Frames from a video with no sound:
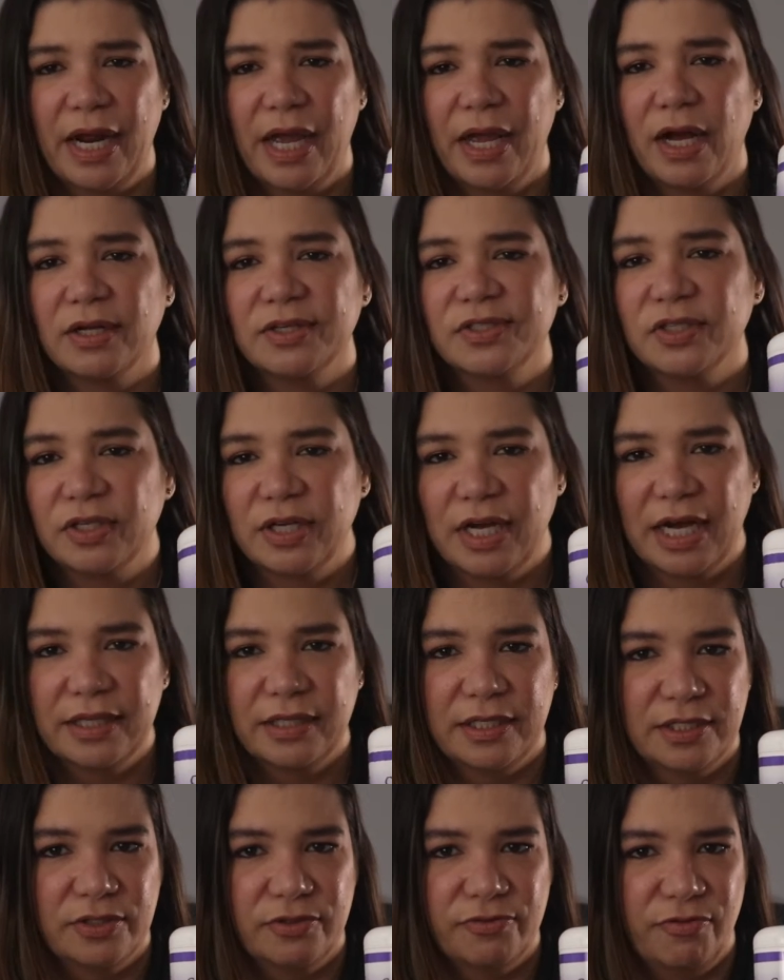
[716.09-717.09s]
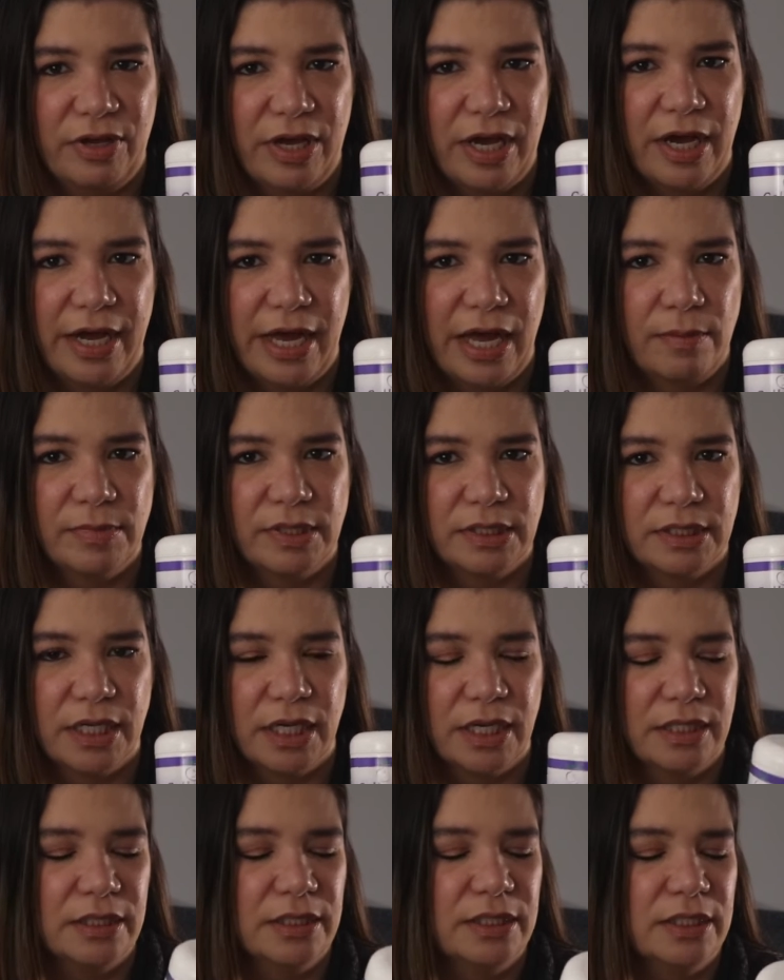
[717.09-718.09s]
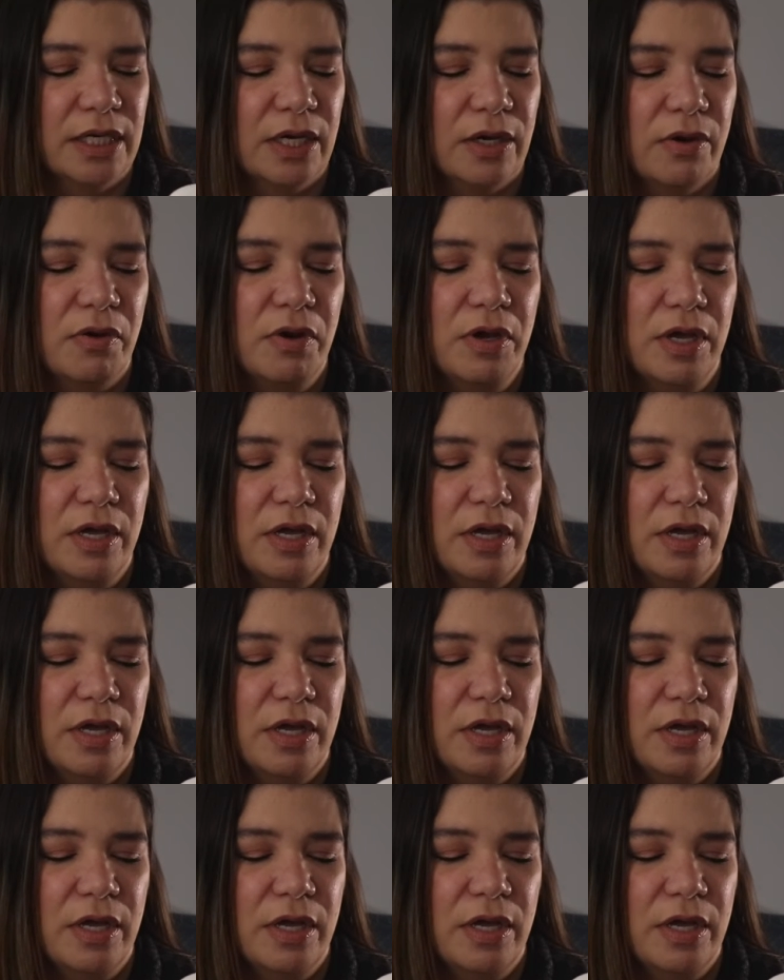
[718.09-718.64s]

I also got this via Amazon, so